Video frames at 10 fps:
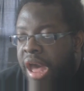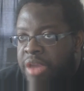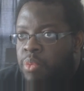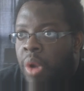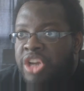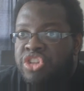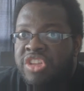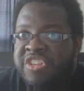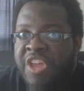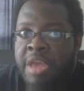I watched
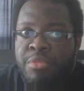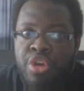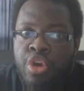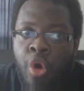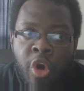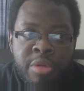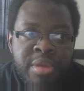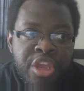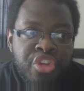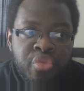the same
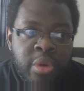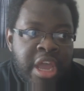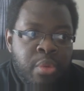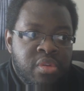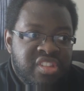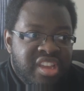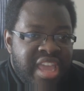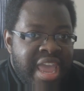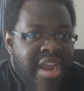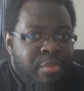garbage when I was a
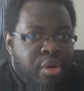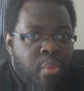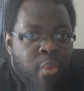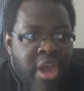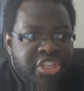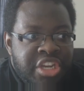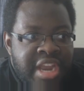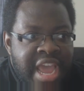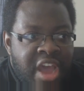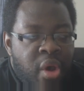kid. I'm gonna watch it
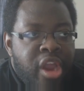now.